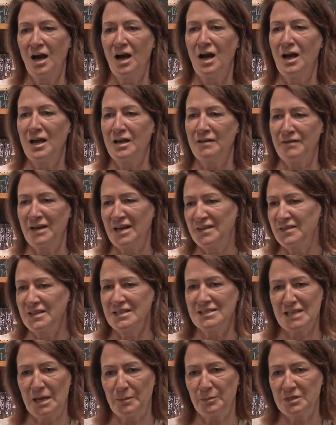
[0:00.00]
I've had
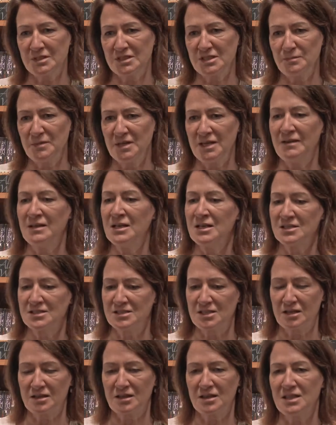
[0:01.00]
this happen to me.
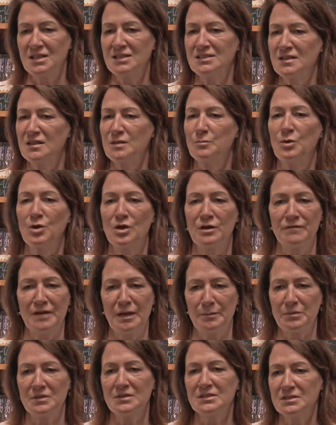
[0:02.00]
Certain things in the book have
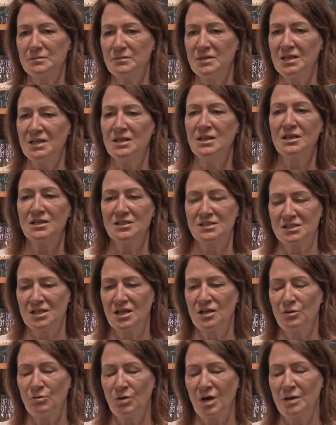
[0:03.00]
happened to me.
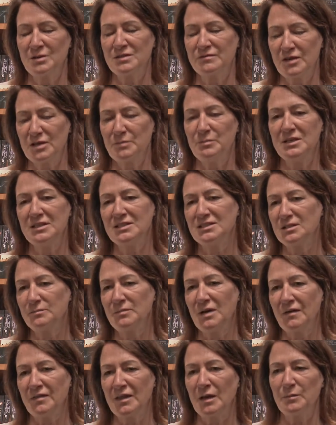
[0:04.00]
So I was very pleased
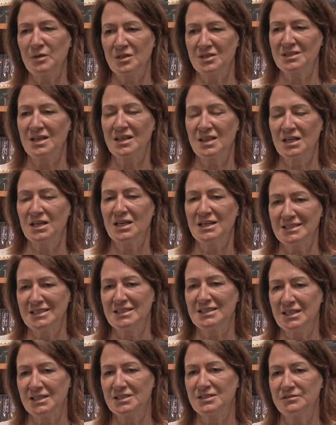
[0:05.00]
about that, because I think I
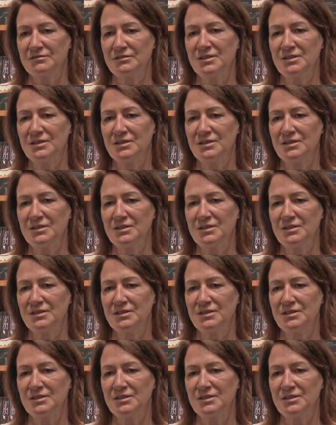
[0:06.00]
did get it